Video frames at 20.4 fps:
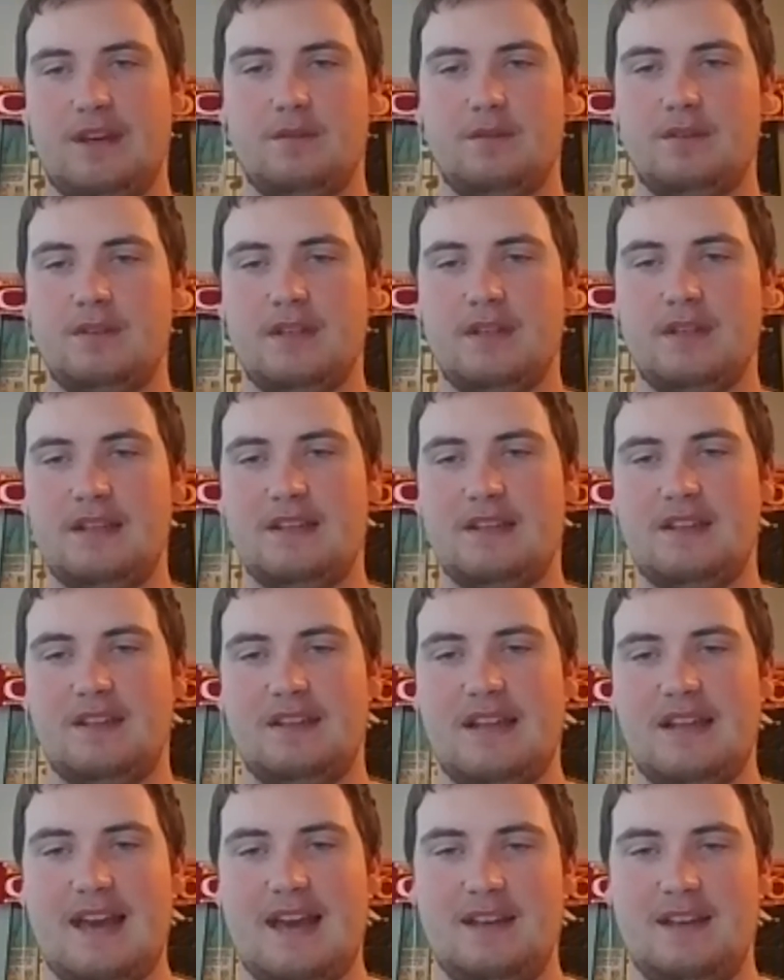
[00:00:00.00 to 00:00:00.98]
I was into the
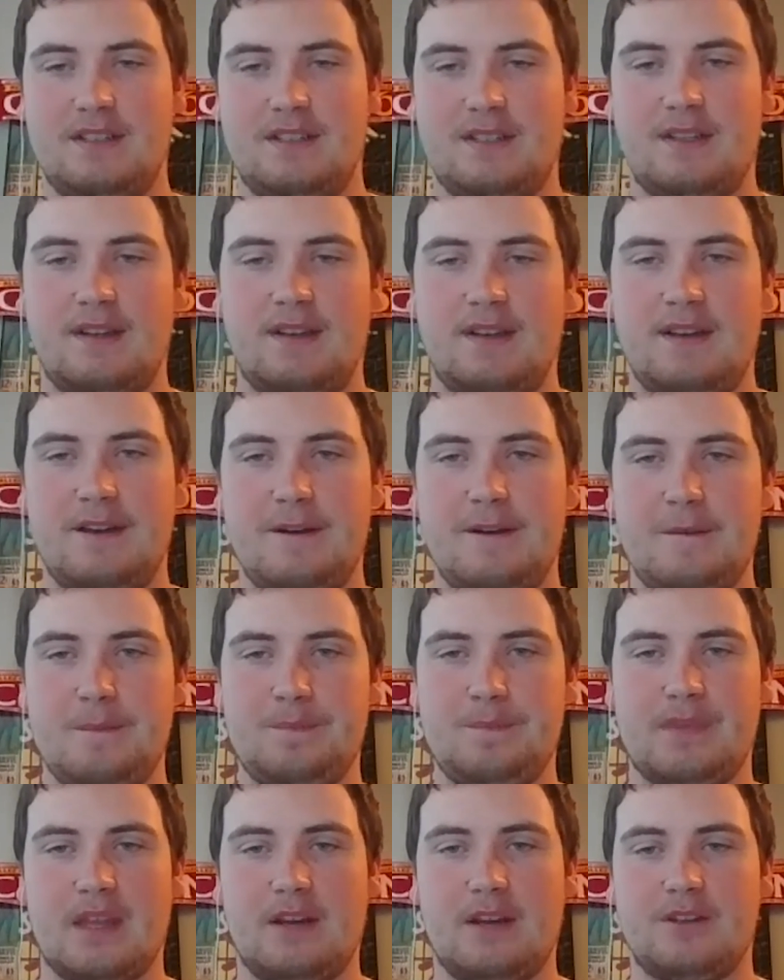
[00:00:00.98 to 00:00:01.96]
Nets.
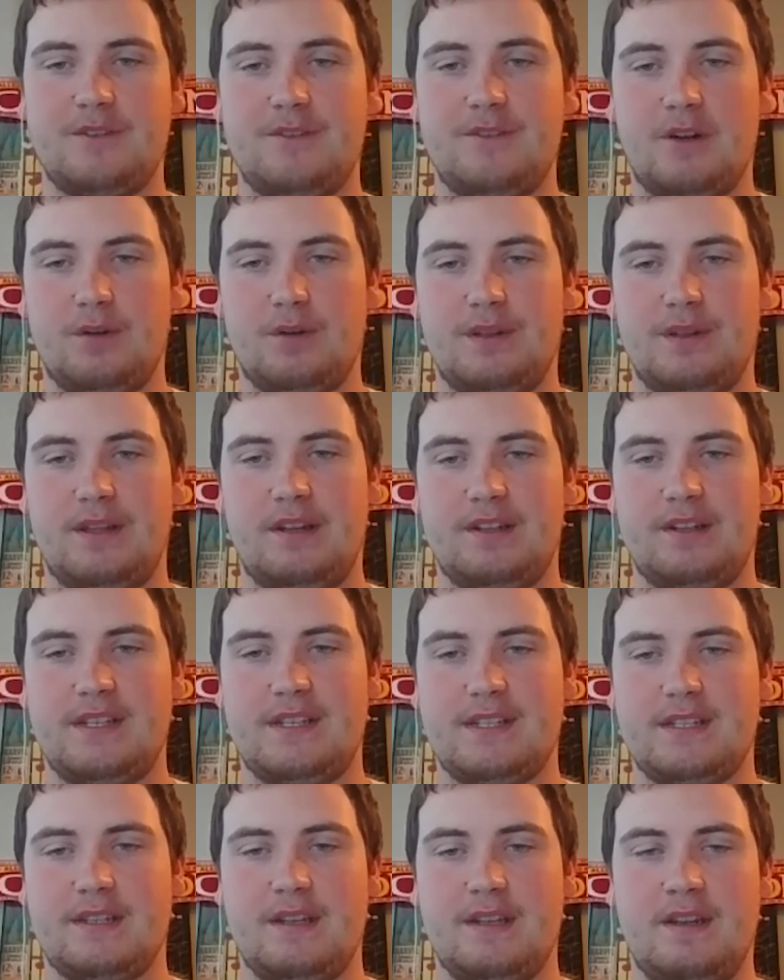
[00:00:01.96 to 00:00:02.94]
I was following their
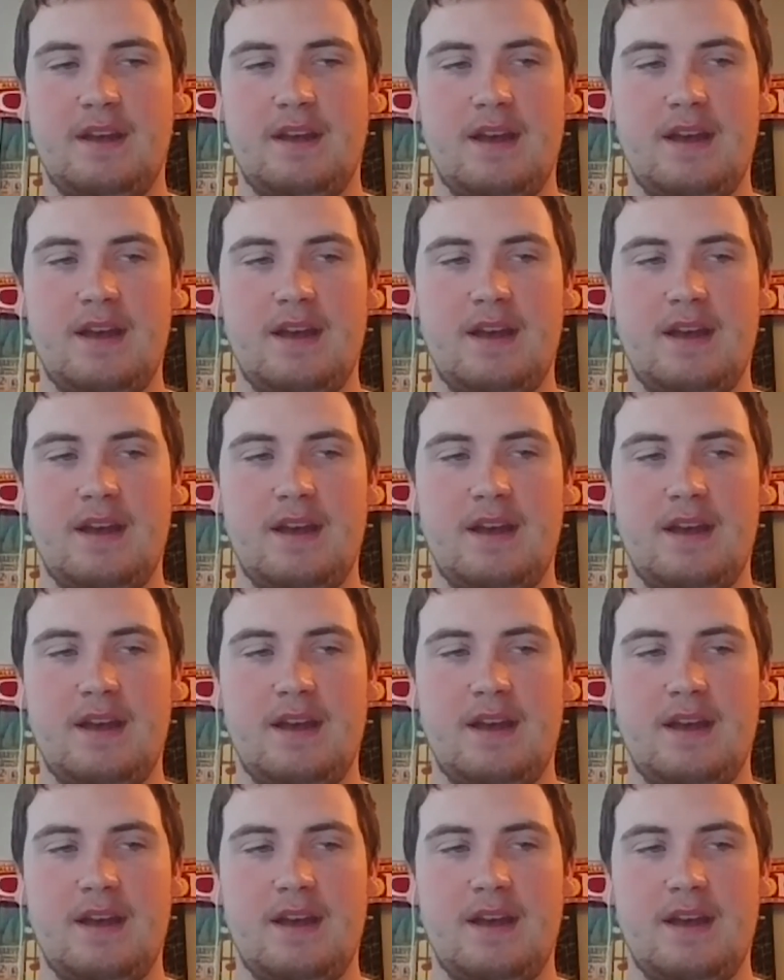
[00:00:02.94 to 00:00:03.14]
season,